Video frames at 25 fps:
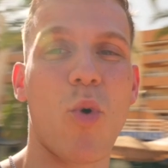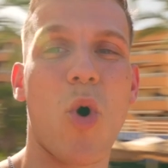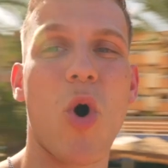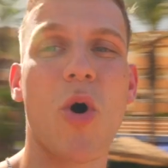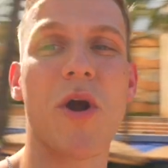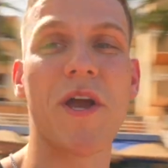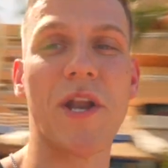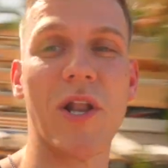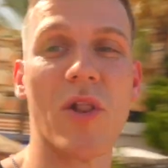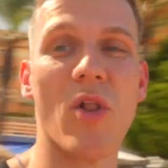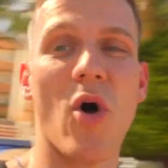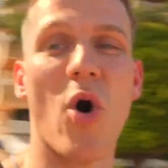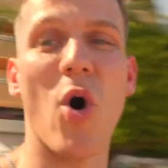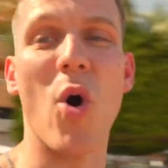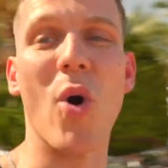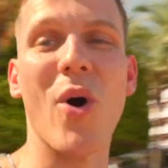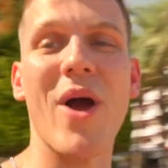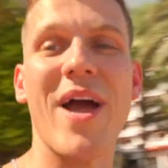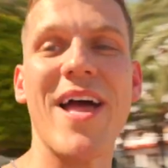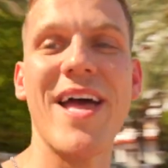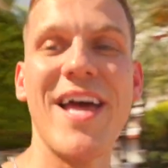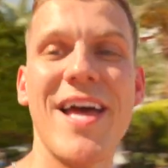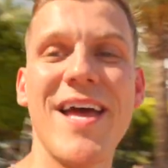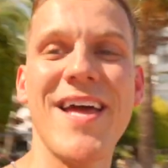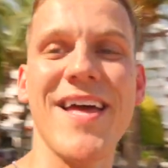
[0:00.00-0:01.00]
walking along
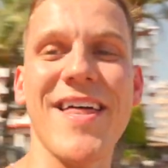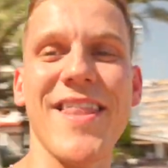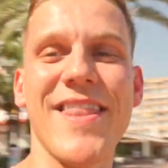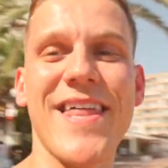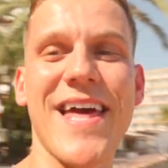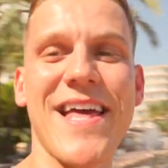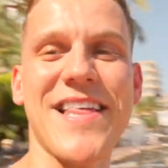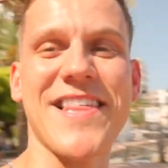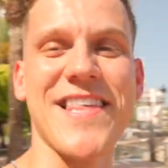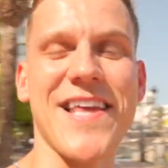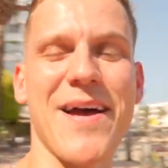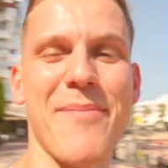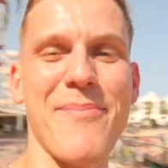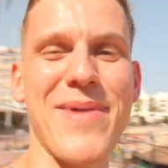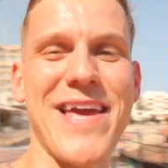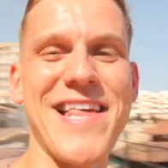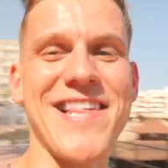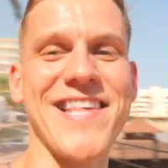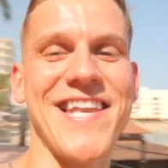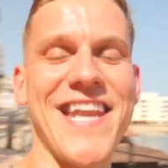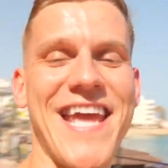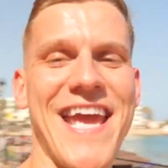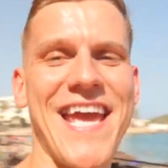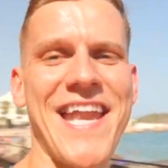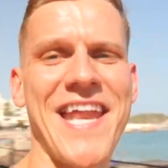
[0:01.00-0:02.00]
this
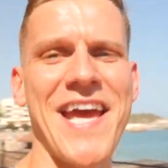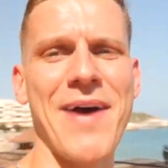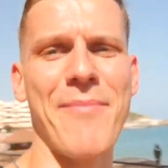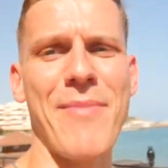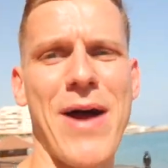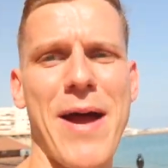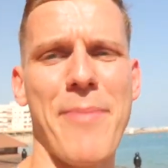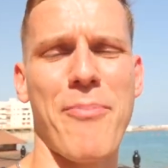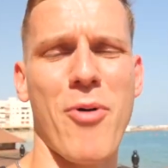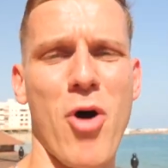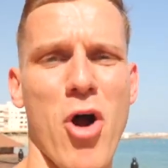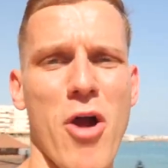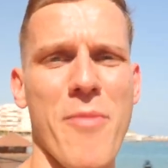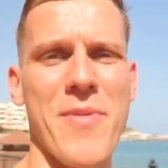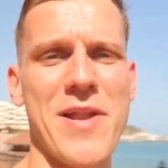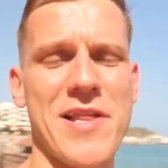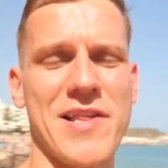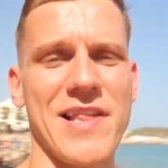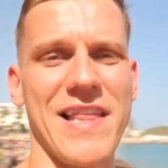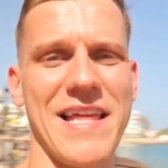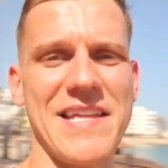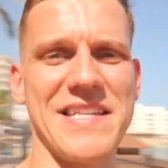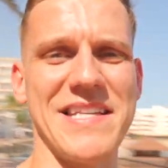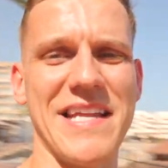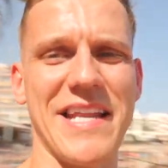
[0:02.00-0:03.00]
amazing area. My apartment's
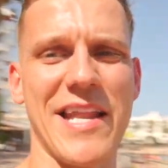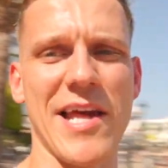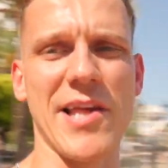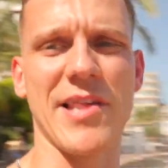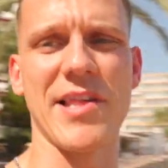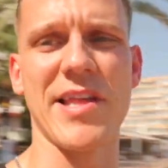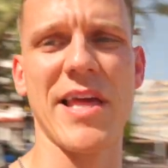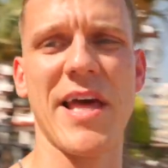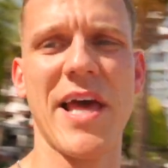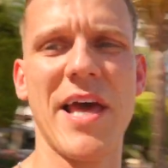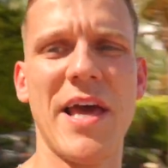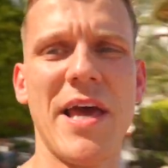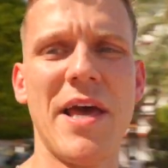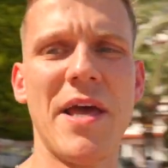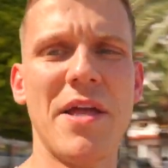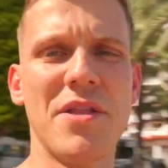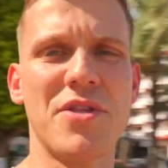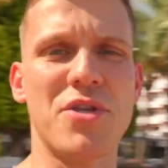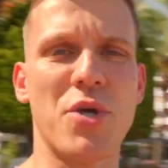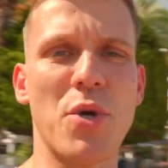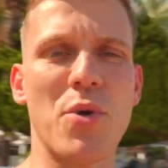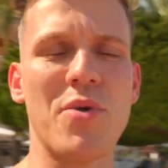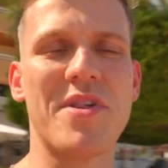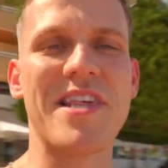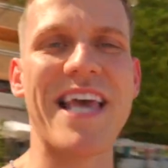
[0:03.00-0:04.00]
literally just
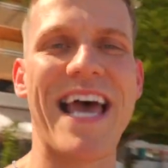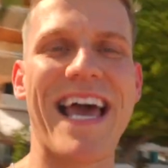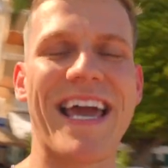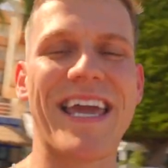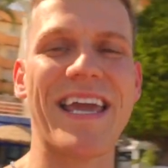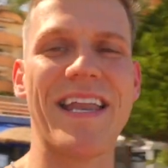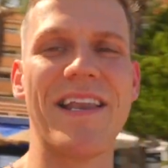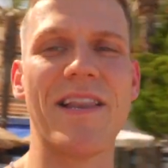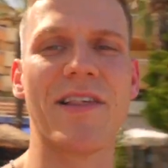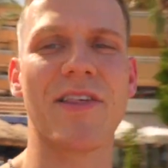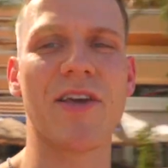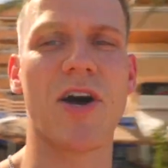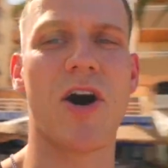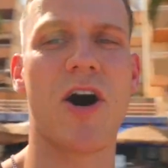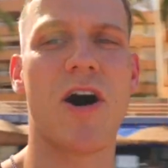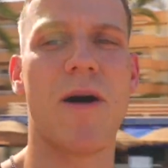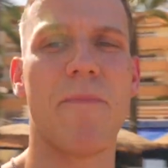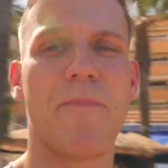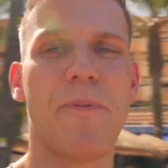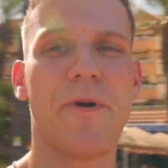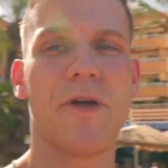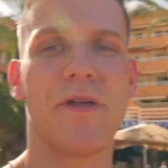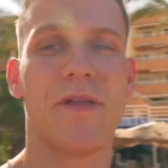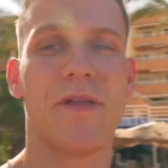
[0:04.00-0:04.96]
2 seconds up